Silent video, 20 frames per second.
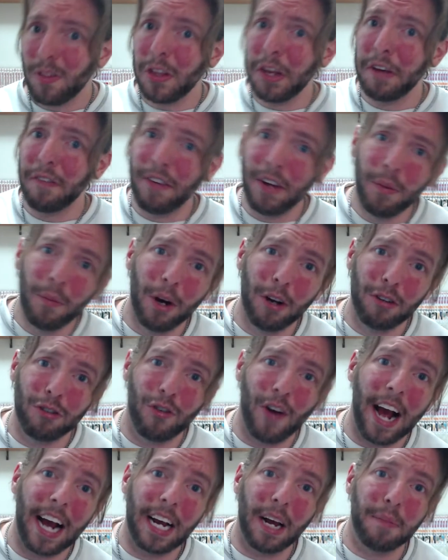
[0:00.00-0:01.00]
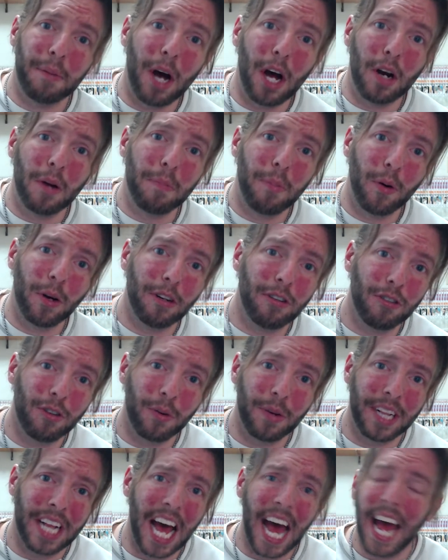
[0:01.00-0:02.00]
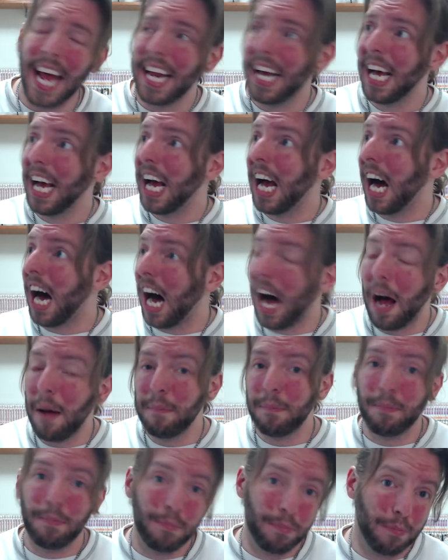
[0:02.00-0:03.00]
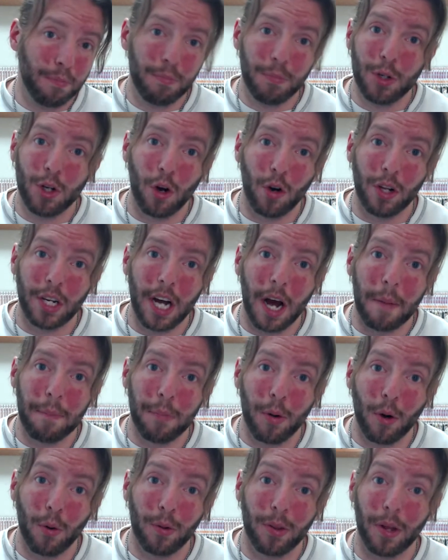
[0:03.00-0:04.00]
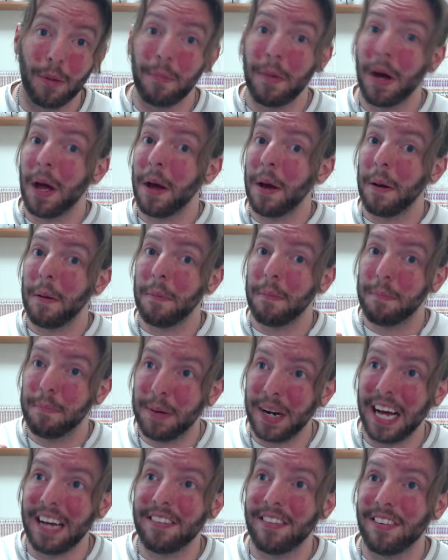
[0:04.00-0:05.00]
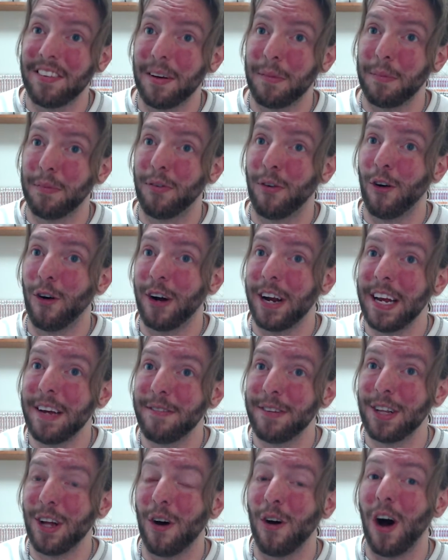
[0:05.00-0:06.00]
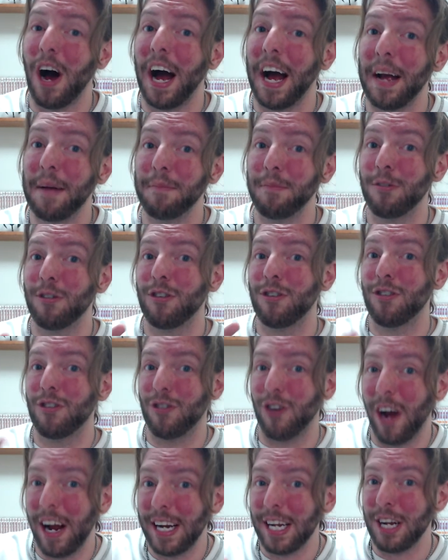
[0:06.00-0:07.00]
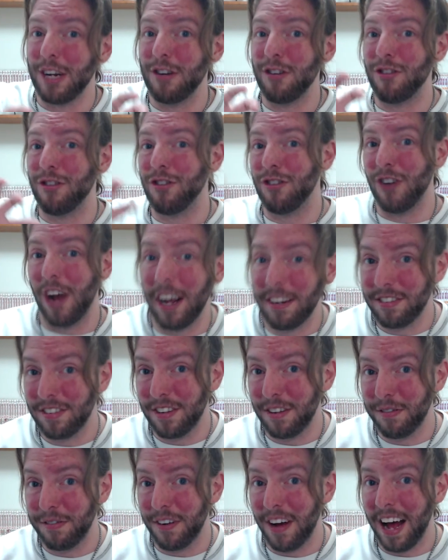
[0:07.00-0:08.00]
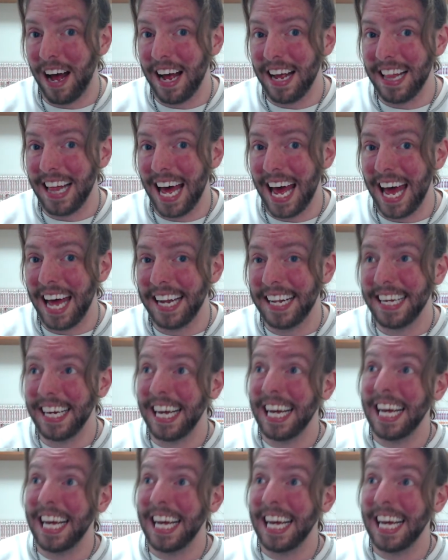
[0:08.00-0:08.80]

if he wants to rack up 100 points doing that, I'm totally on board with him. But as I said before, even though I'm trying to justify that,